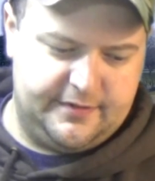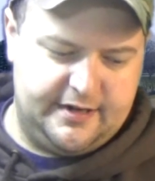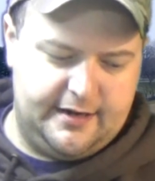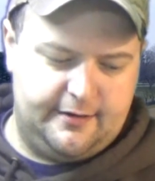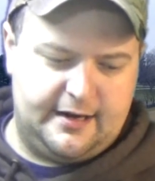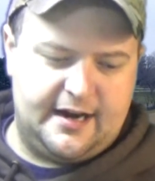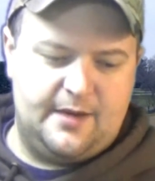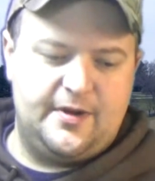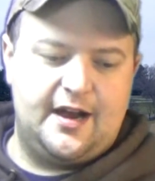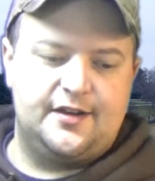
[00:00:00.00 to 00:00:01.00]
Now, I
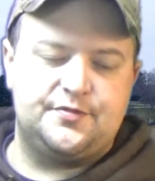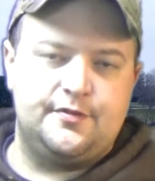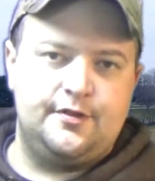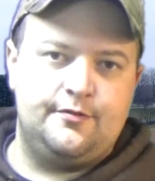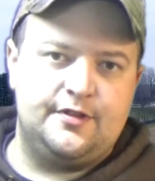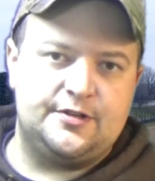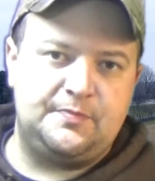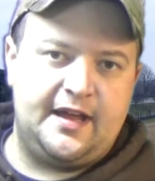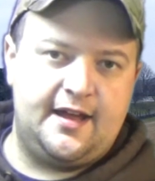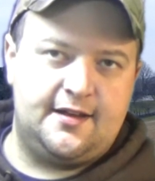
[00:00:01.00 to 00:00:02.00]
gotta be honest with you, this
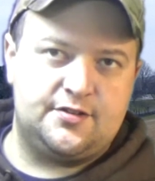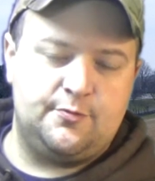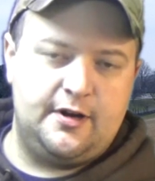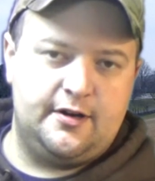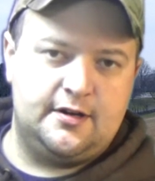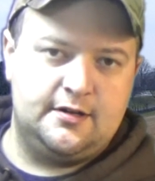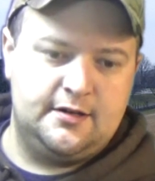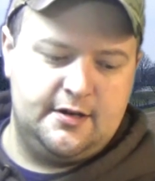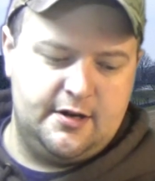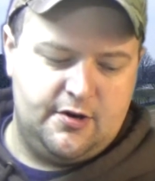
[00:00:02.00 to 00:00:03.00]
past winter,
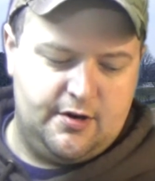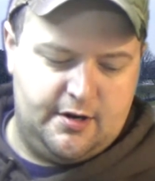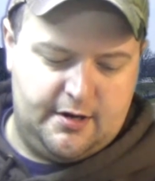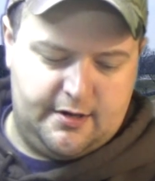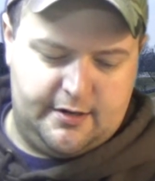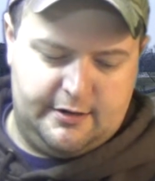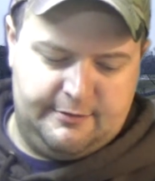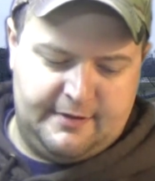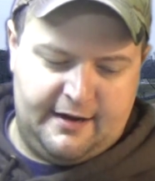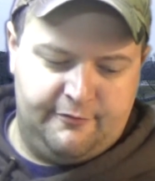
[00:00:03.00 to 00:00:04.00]

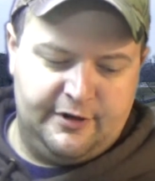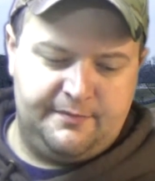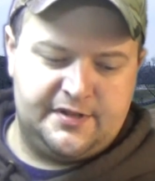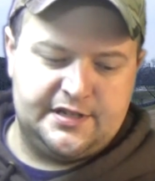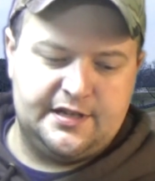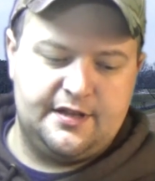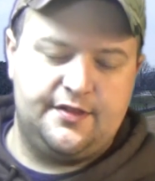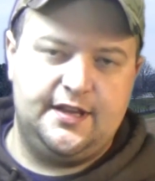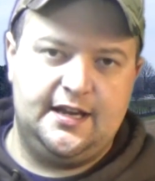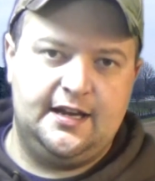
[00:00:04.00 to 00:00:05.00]
I ripped
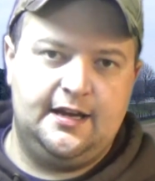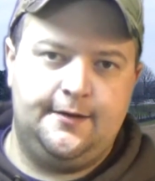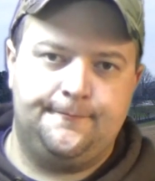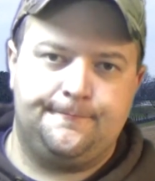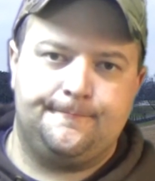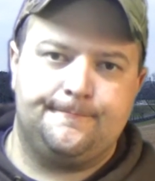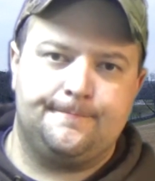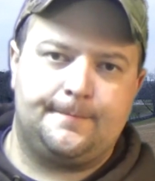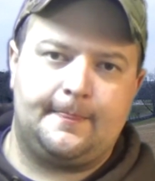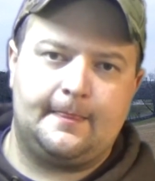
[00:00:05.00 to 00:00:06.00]
the
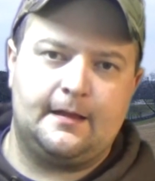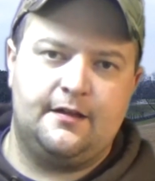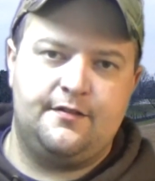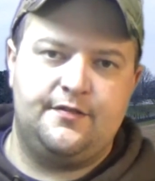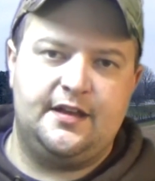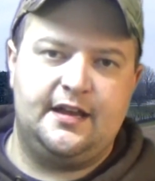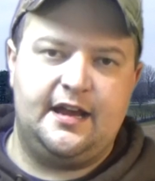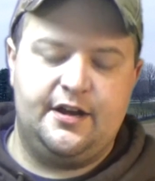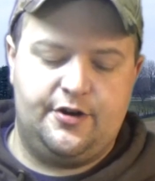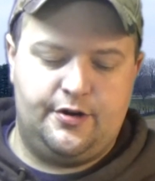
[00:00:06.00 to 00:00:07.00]

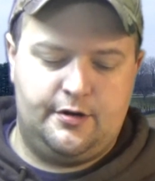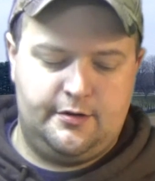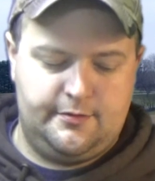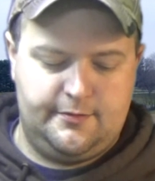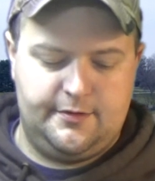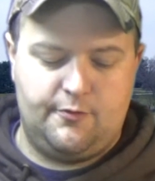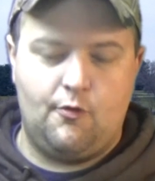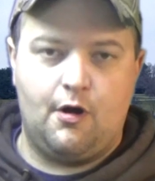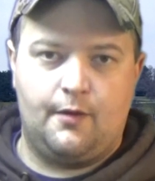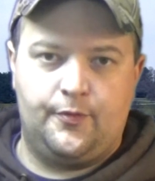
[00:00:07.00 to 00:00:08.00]
inner
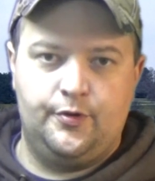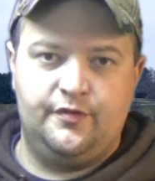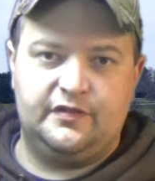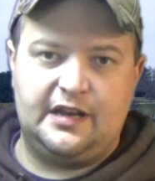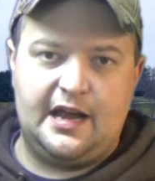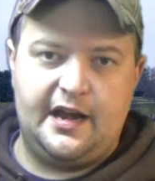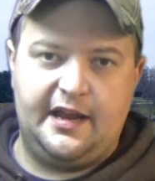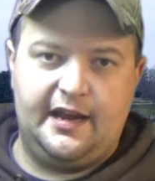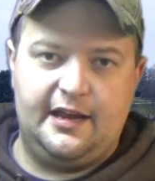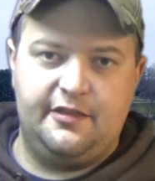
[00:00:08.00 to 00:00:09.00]
waterproof
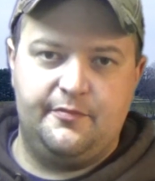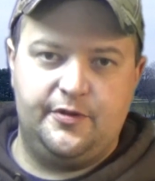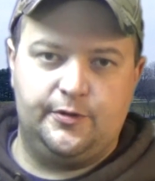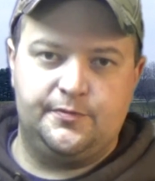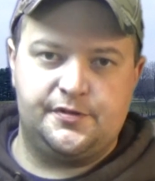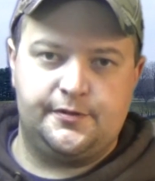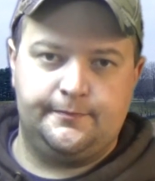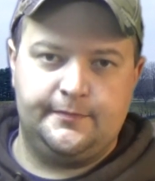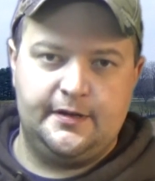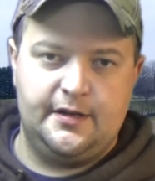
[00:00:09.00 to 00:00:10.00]
lining in the bibs,
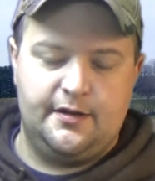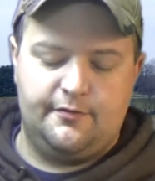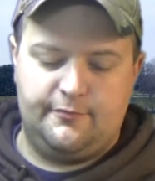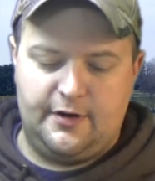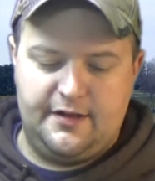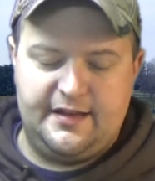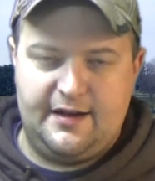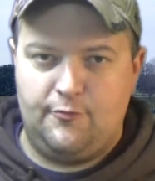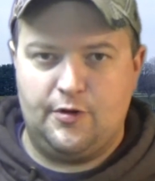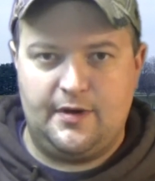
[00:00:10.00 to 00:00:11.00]
running
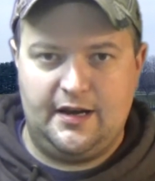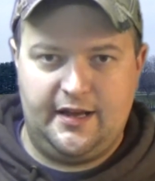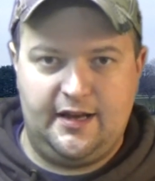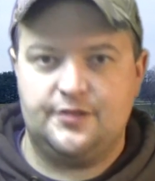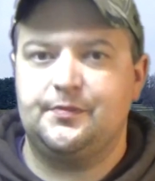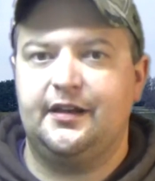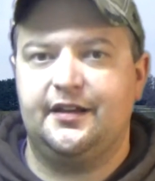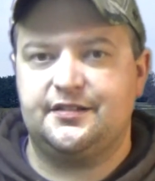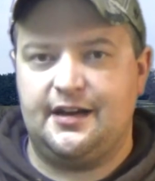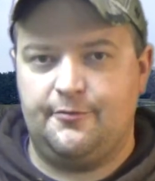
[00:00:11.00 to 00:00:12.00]
down one of my legs. My
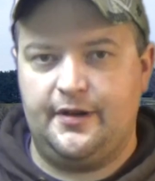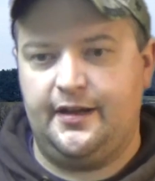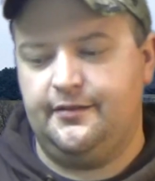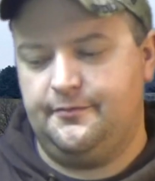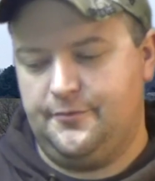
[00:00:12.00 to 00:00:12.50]
legs got wet.